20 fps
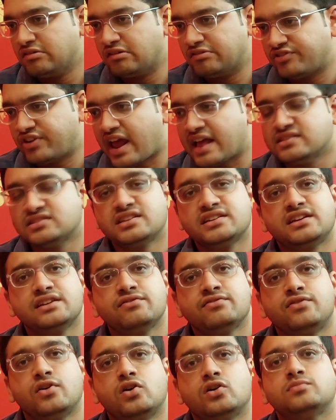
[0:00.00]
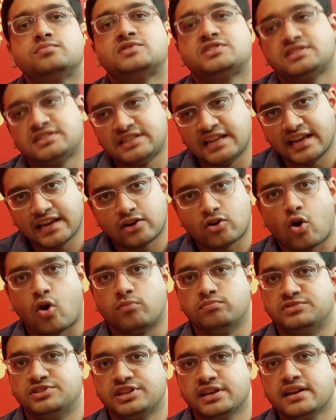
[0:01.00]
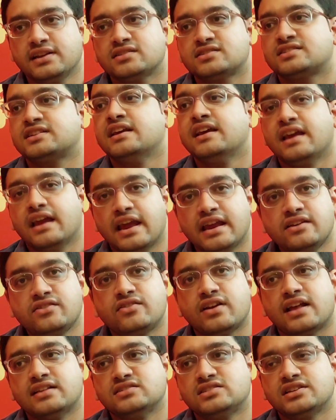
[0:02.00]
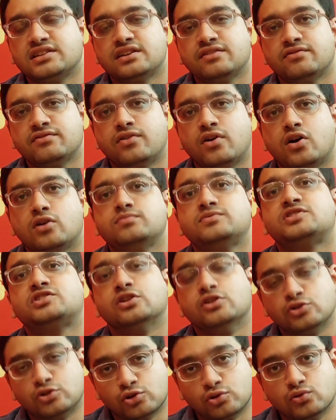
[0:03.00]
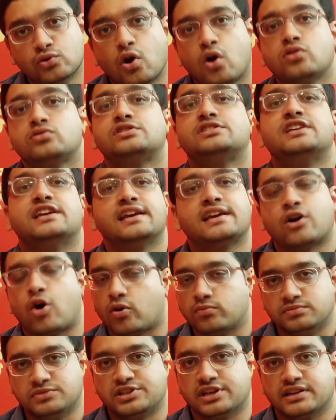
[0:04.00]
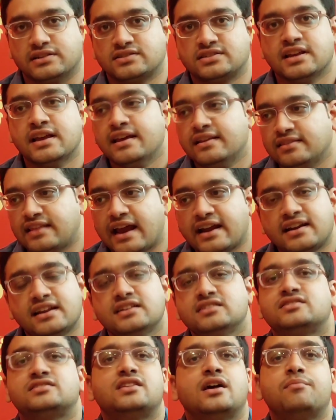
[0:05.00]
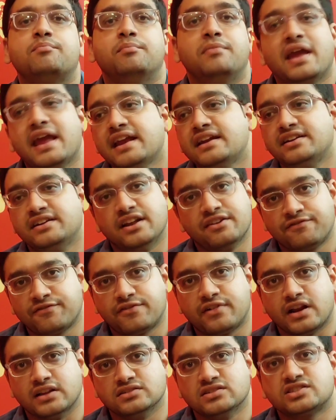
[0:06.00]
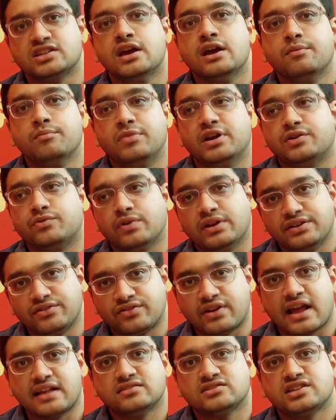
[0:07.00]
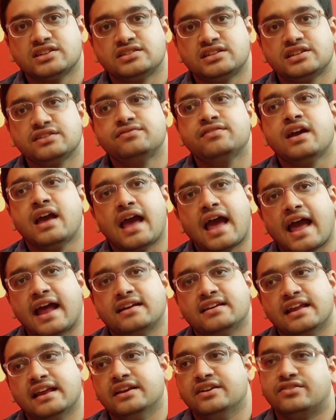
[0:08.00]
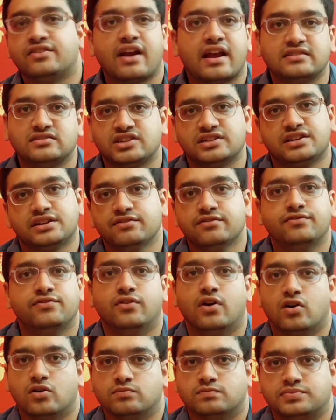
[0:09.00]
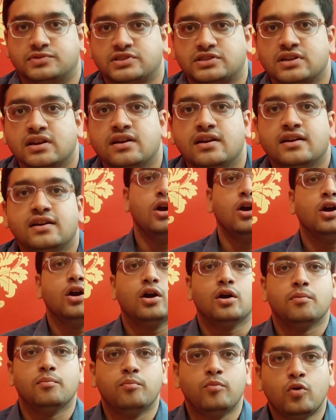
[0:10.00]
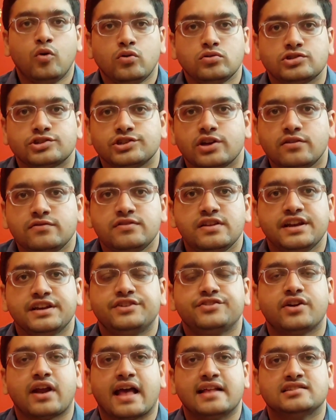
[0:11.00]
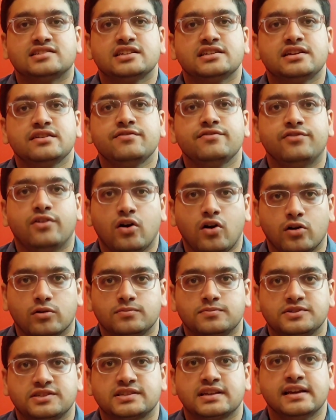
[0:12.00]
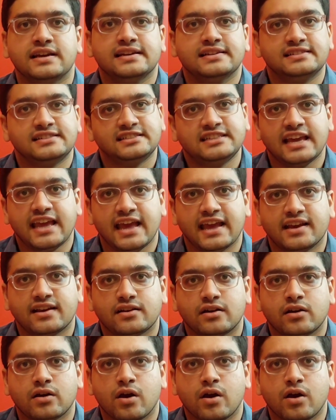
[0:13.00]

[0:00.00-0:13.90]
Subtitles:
transitive verbs take objects, intransitive verbs do not take objects. That is the main difference between transitive and intransitive verbs. Most of the transitive verbs take